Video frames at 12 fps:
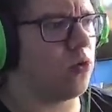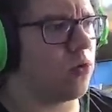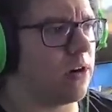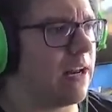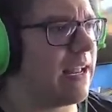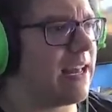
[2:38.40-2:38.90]

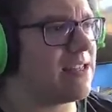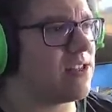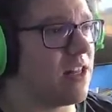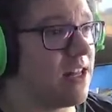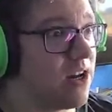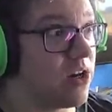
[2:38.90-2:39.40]
War. Like,
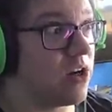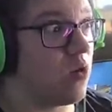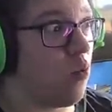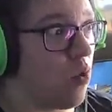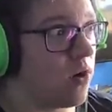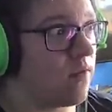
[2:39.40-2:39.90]
it's literally
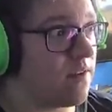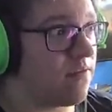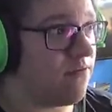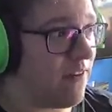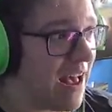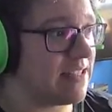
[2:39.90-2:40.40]
one of the
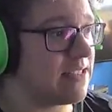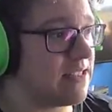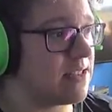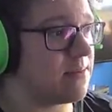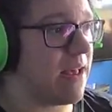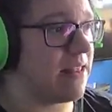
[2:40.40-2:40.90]

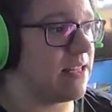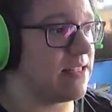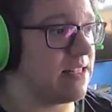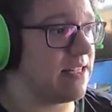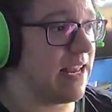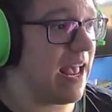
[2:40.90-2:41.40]
fastest
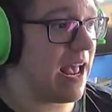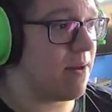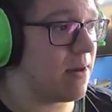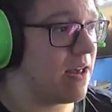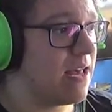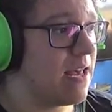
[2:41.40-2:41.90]
methods in the
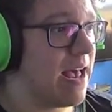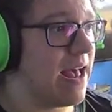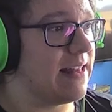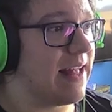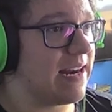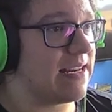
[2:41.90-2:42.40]
game,
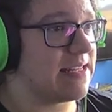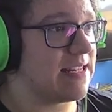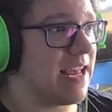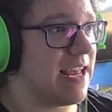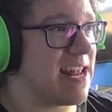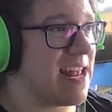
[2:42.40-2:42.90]
and that
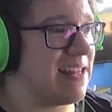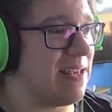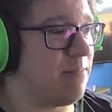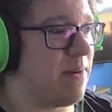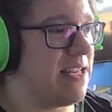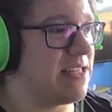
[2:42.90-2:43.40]
is in
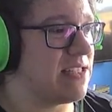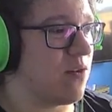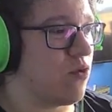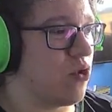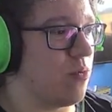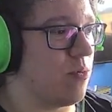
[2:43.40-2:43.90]
the
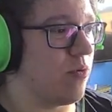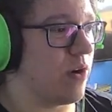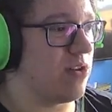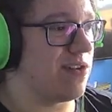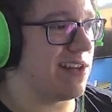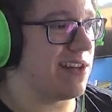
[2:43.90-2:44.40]
pizza room
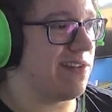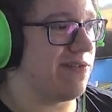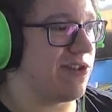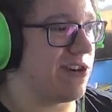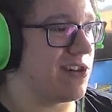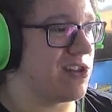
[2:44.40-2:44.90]
where you deliver the